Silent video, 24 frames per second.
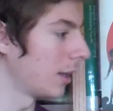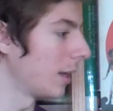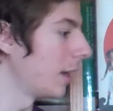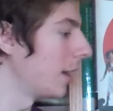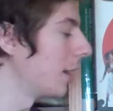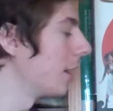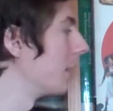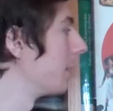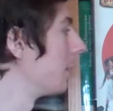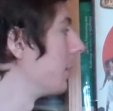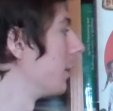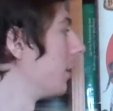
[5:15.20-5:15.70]

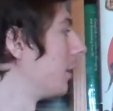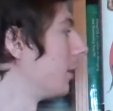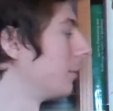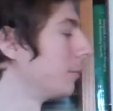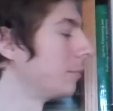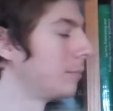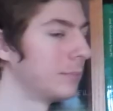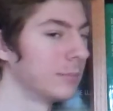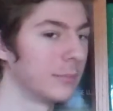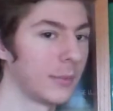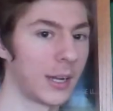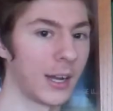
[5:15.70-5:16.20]
And
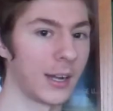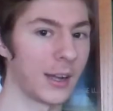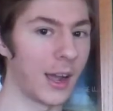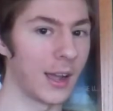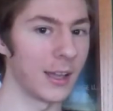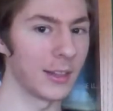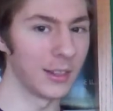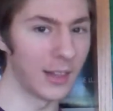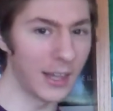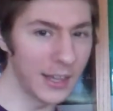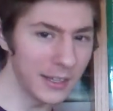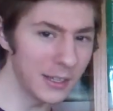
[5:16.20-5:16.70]
I
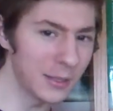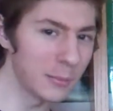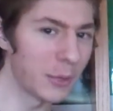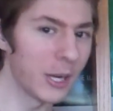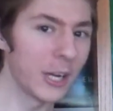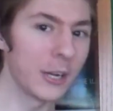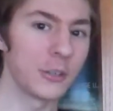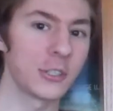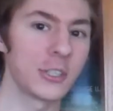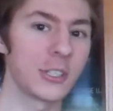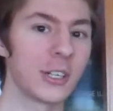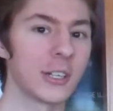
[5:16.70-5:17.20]
like
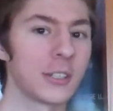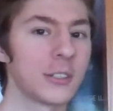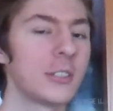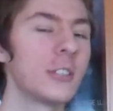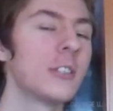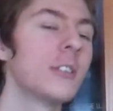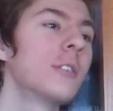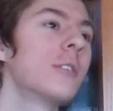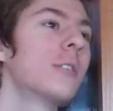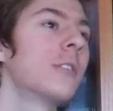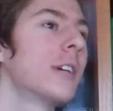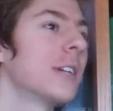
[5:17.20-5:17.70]
BioShock
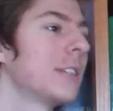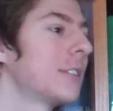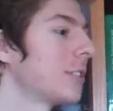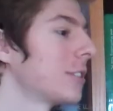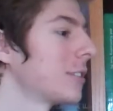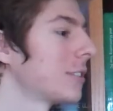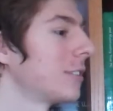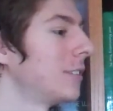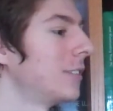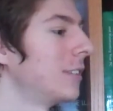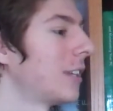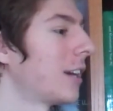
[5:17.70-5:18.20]
2, it's
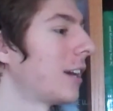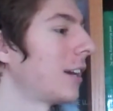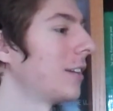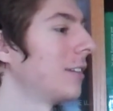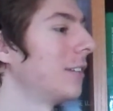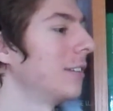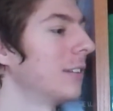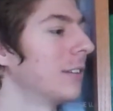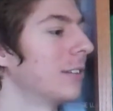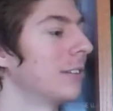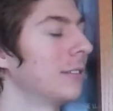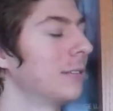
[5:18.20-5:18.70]
just
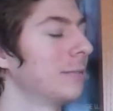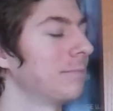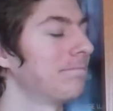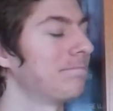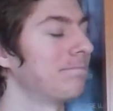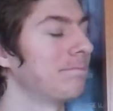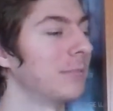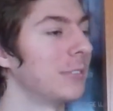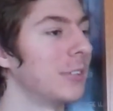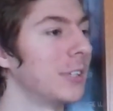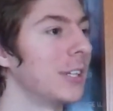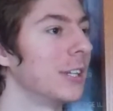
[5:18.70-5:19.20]
not
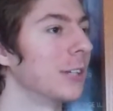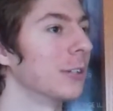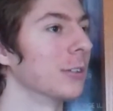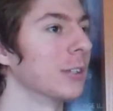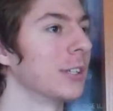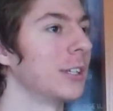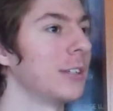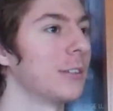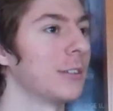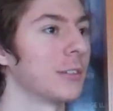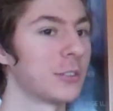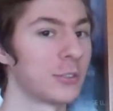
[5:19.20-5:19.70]

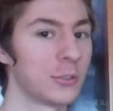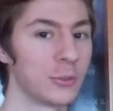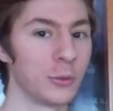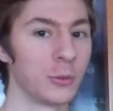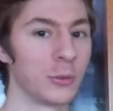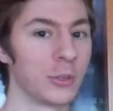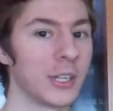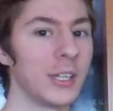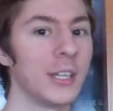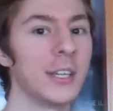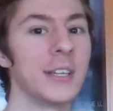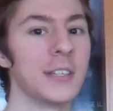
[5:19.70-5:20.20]
nearly, the
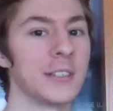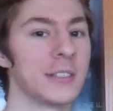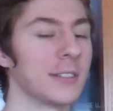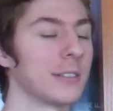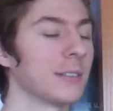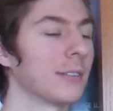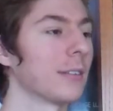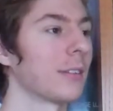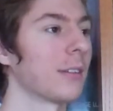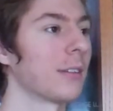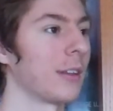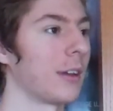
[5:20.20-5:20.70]
story
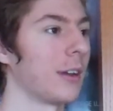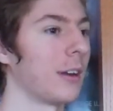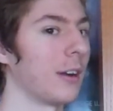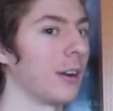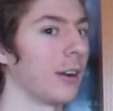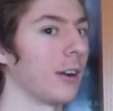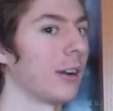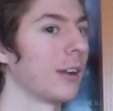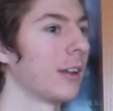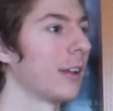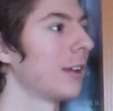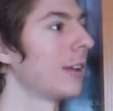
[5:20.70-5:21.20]
isn't
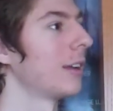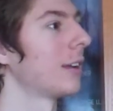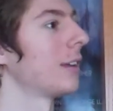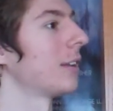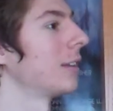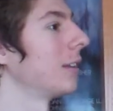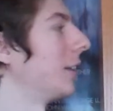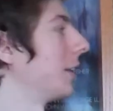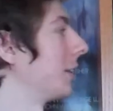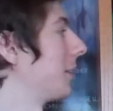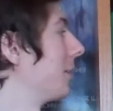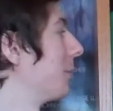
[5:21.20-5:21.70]
there
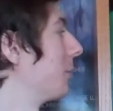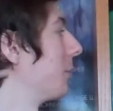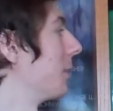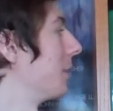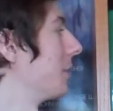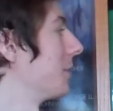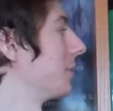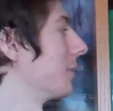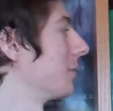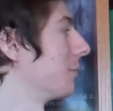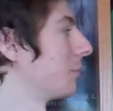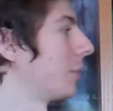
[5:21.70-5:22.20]
like it
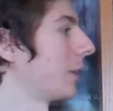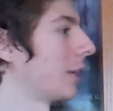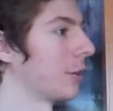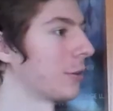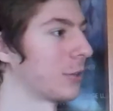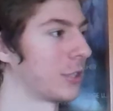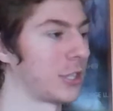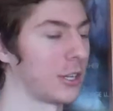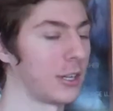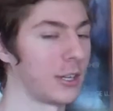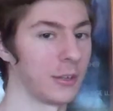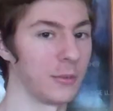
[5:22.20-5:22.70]
was in
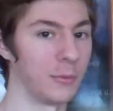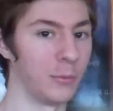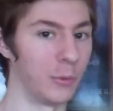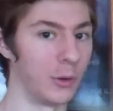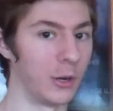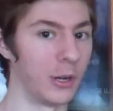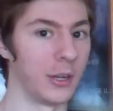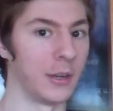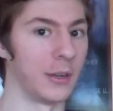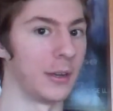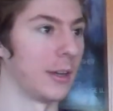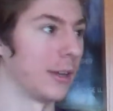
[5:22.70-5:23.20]
BioShock
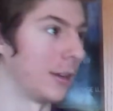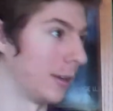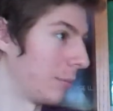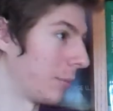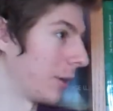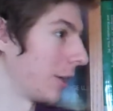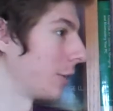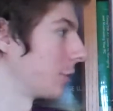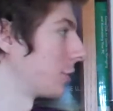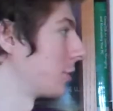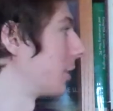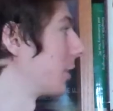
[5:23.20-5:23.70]
1 and in
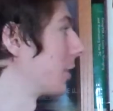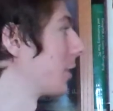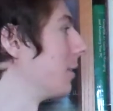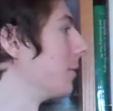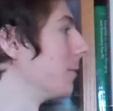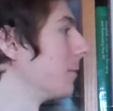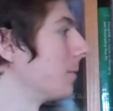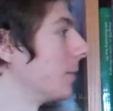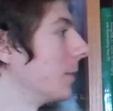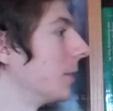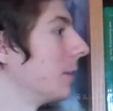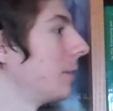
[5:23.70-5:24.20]
BioShock
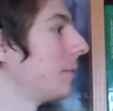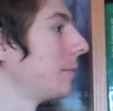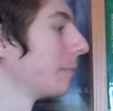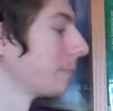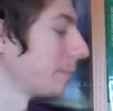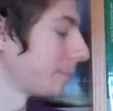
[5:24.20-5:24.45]
Infinite.